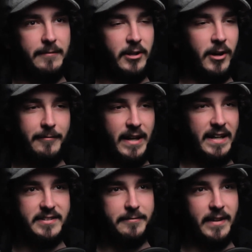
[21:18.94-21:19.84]
And if you don't have an
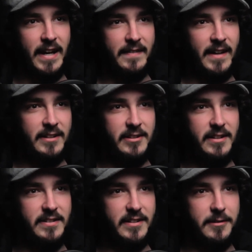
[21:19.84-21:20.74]
answer for that, then you
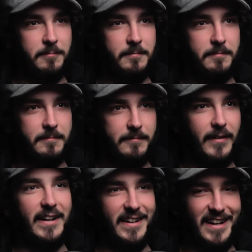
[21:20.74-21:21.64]
need to
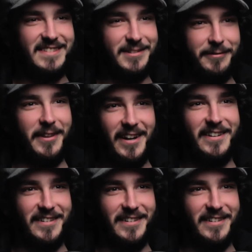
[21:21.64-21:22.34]
find an answer for that.